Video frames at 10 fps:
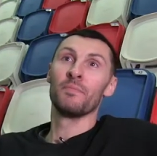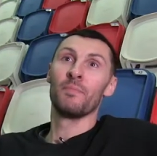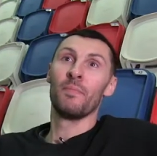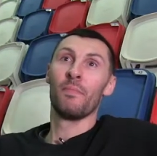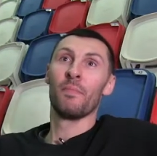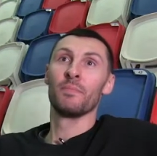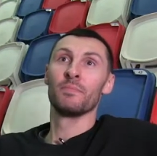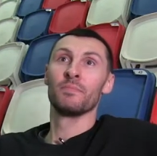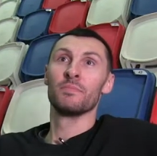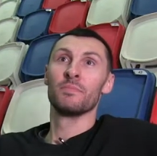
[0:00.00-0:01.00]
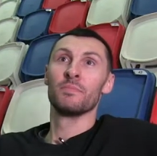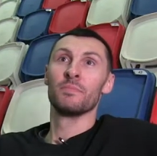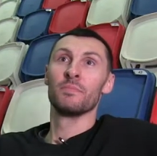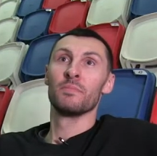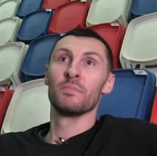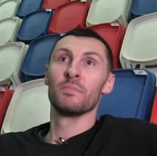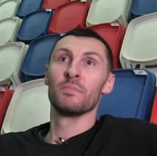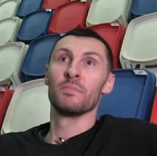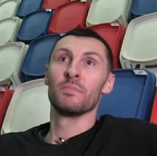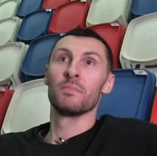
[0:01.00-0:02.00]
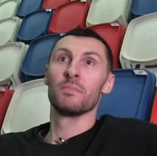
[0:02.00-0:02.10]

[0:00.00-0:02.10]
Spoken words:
[no speech]